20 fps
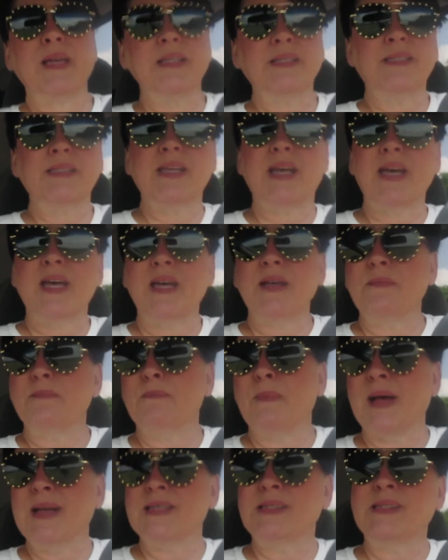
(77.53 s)
pizza,
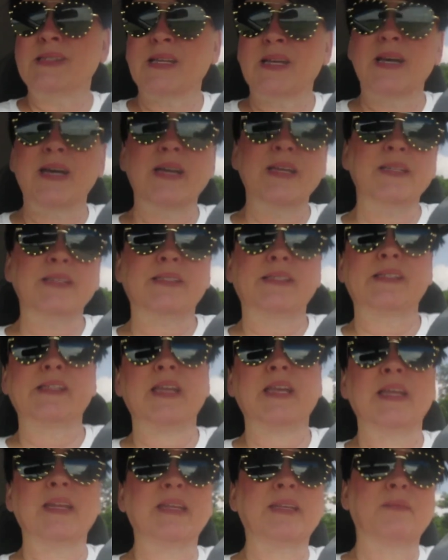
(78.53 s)
my son's,
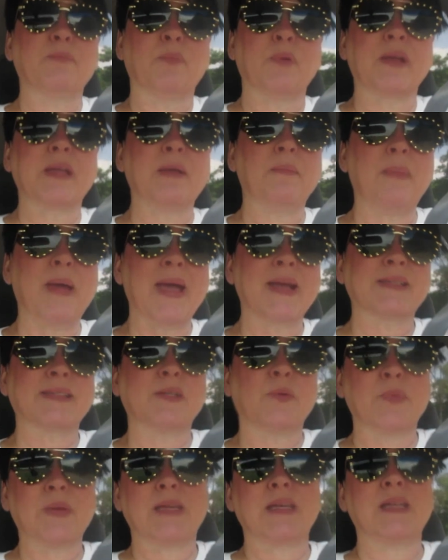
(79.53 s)
and bring it back
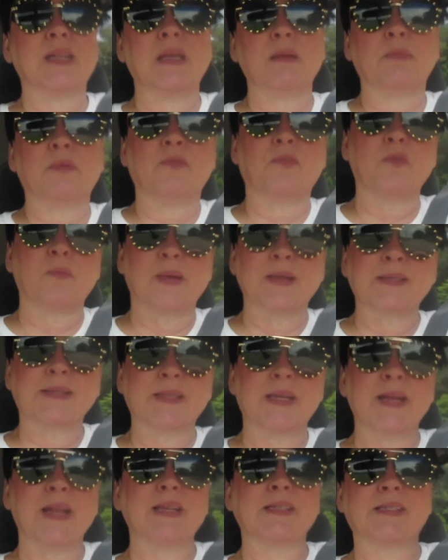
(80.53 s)
so we can eat before my
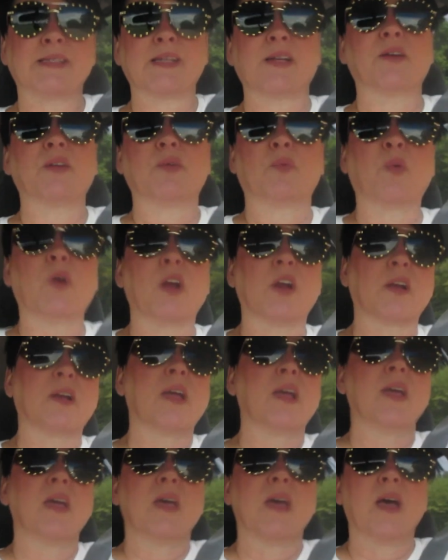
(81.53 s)
son has to go to work.
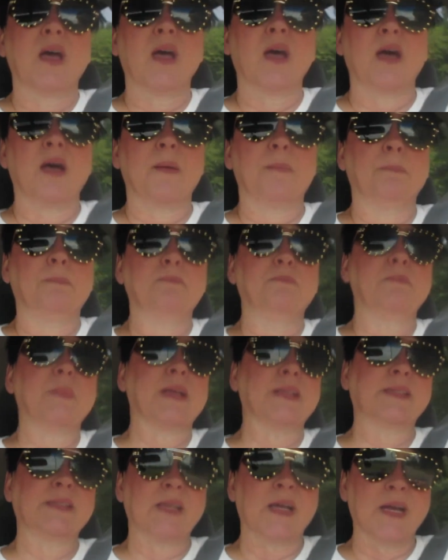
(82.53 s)
Um,
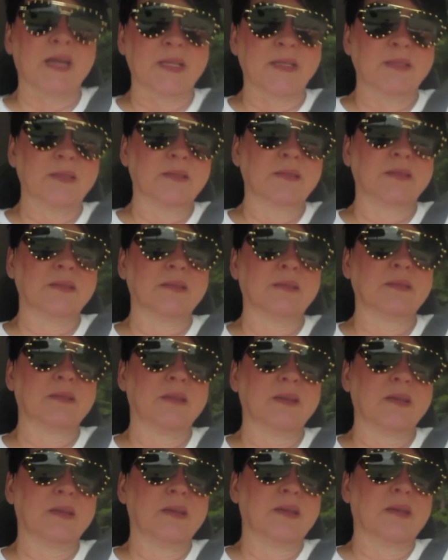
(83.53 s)
my
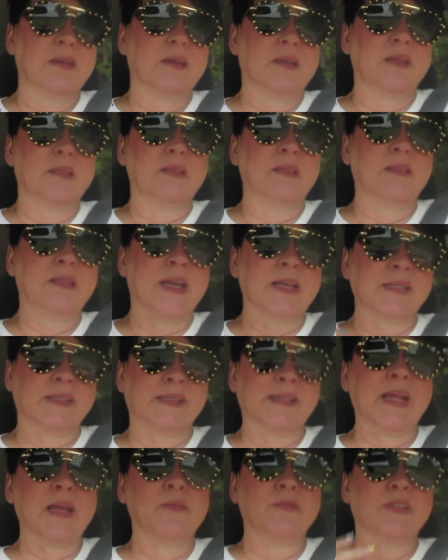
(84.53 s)
son, that's
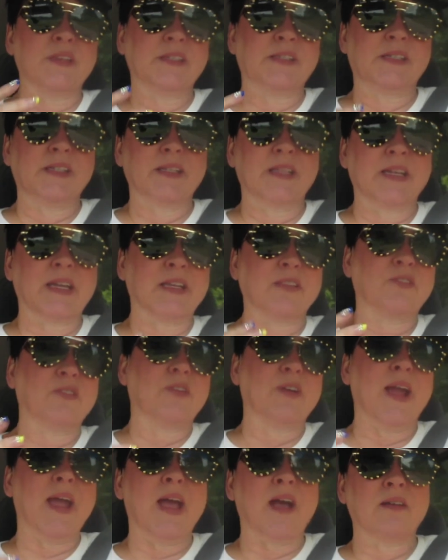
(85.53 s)
staying with us till they get their
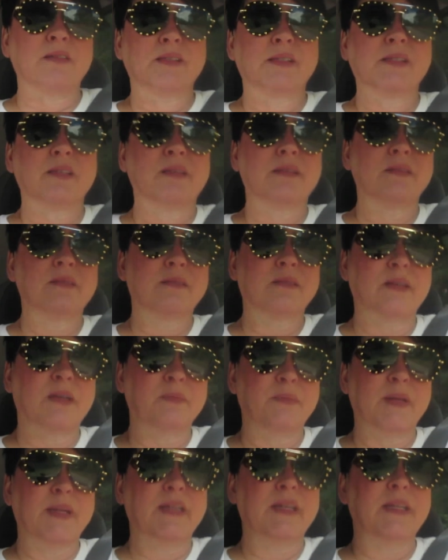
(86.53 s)
house
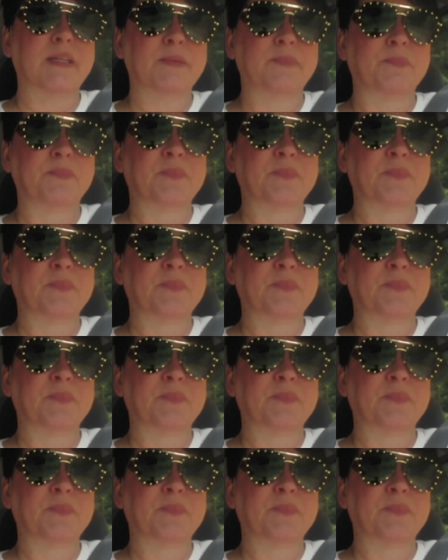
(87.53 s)
completed.